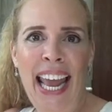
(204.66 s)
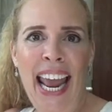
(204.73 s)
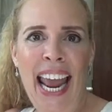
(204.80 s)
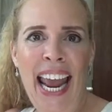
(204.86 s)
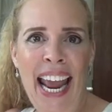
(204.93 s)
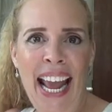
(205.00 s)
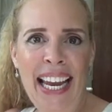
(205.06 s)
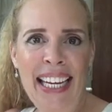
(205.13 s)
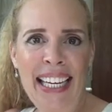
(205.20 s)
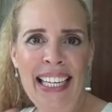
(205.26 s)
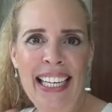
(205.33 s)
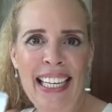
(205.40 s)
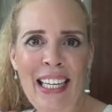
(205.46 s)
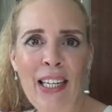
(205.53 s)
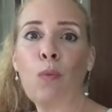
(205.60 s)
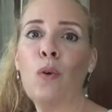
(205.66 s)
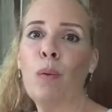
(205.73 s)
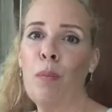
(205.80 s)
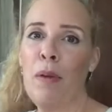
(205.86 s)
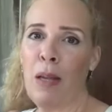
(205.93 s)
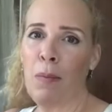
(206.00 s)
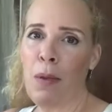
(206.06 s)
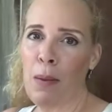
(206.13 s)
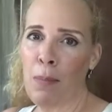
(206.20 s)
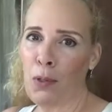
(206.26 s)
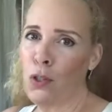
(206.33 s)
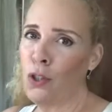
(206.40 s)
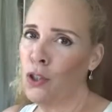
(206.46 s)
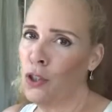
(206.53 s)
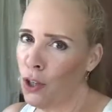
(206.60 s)
and it will make people
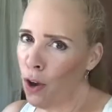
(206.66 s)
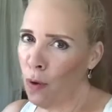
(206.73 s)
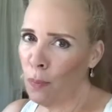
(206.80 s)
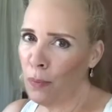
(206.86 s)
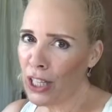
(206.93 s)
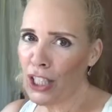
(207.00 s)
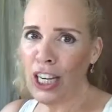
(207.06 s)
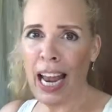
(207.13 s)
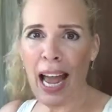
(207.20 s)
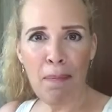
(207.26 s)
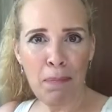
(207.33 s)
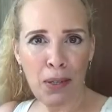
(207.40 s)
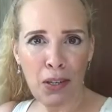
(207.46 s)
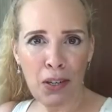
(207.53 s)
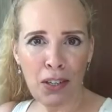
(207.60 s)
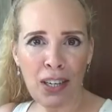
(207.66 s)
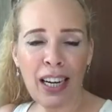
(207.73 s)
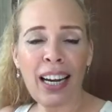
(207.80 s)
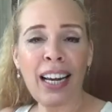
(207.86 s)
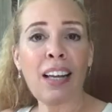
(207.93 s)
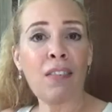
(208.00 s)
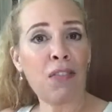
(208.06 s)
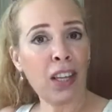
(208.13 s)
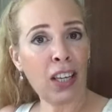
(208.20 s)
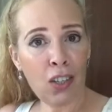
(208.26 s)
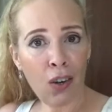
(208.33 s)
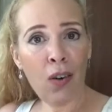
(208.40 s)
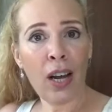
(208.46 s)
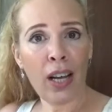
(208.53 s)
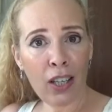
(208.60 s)
so much happier if they
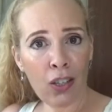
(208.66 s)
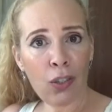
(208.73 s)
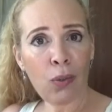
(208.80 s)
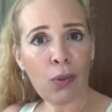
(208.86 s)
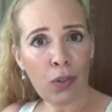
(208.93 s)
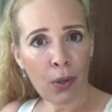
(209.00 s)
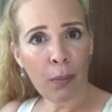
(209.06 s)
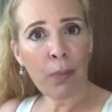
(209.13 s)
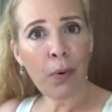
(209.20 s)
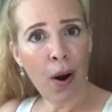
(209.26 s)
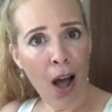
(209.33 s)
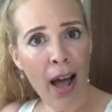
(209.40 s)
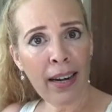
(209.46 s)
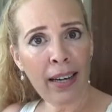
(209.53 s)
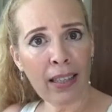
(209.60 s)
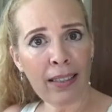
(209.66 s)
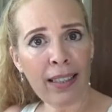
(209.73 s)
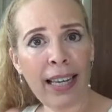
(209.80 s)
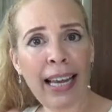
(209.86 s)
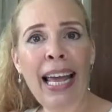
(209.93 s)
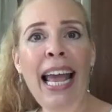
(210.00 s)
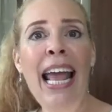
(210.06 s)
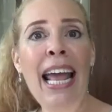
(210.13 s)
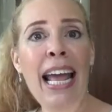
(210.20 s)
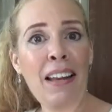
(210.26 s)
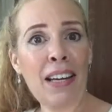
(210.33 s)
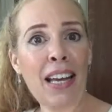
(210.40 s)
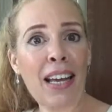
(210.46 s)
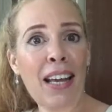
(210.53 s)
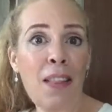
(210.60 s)
know how to use their product
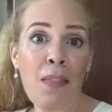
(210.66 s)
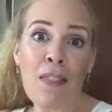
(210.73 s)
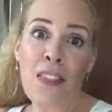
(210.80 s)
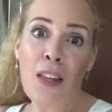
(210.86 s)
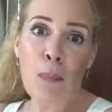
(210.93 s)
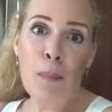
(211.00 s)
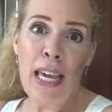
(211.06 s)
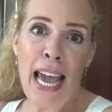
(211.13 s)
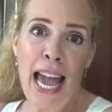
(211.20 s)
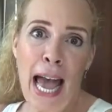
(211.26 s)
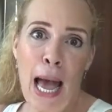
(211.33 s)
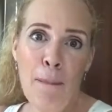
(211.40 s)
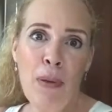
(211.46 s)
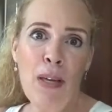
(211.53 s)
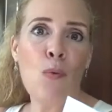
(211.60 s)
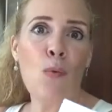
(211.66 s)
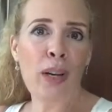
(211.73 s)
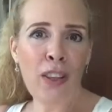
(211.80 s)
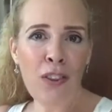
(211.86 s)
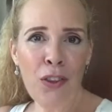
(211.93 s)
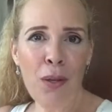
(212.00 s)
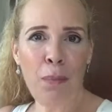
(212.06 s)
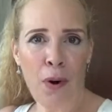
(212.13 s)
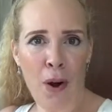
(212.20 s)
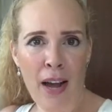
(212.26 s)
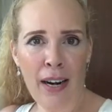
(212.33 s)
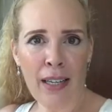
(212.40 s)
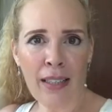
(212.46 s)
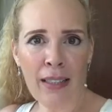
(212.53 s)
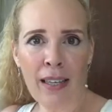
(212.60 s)
and they'll be happy with the
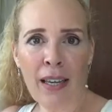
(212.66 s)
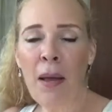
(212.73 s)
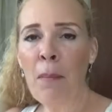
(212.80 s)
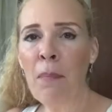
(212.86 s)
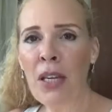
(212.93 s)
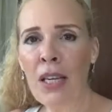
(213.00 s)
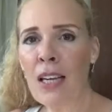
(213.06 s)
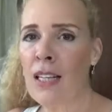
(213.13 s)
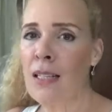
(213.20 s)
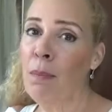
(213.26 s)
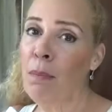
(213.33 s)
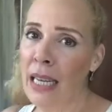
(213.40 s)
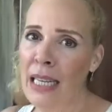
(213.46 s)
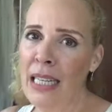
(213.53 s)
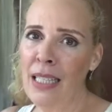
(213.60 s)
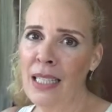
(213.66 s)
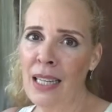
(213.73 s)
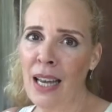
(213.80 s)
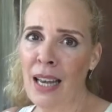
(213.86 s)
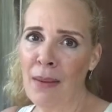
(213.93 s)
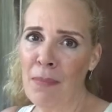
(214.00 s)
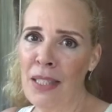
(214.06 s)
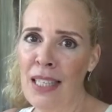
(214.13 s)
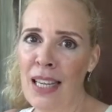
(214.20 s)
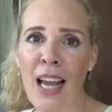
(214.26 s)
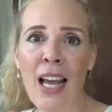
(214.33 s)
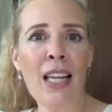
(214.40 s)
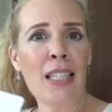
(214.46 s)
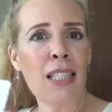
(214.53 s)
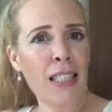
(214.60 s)
product because many times
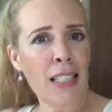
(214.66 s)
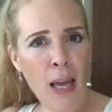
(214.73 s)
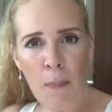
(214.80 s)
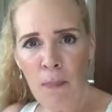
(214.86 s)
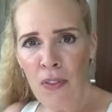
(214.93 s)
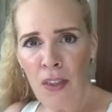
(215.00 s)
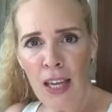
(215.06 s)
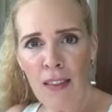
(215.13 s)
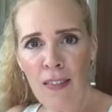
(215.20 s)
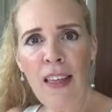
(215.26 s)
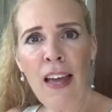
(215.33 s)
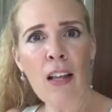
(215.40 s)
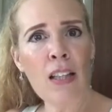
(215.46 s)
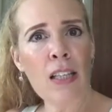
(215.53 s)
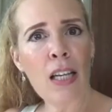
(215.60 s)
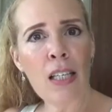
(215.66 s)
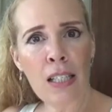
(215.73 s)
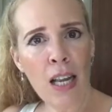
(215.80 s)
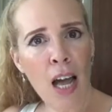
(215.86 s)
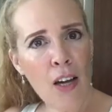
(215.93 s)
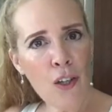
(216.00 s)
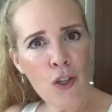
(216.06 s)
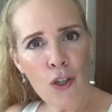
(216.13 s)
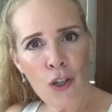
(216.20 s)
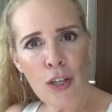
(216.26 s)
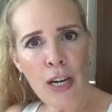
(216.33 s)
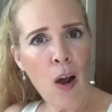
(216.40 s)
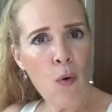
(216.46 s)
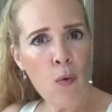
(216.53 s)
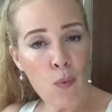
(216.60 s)
something that does not turn
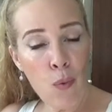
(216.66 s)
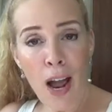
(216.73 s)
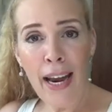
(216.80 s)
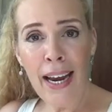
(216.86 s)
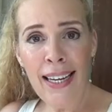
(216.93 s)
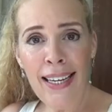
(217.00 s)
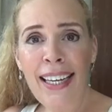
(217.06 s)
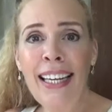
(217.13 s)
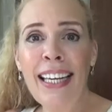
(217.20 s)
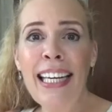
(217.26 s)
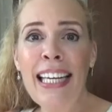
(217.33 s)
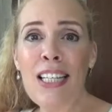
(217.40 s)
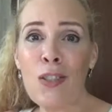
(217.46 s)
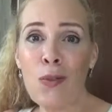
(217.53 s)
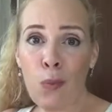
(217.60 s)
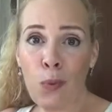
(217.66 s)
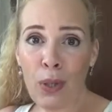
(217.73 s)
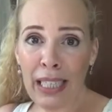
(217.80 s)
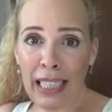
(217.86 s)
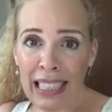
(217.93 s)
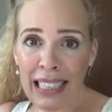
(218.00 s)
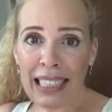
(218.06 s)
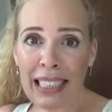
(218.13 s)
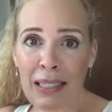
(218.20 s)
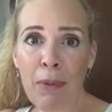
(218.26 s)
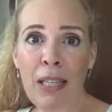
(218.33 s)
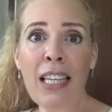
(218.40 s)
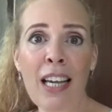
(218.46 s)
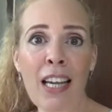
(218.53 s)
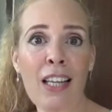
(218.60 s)
out right is really
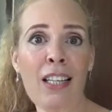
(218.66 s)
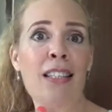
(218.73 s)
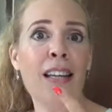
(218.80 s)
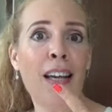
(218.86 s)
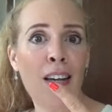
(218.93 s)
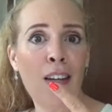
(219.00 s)
because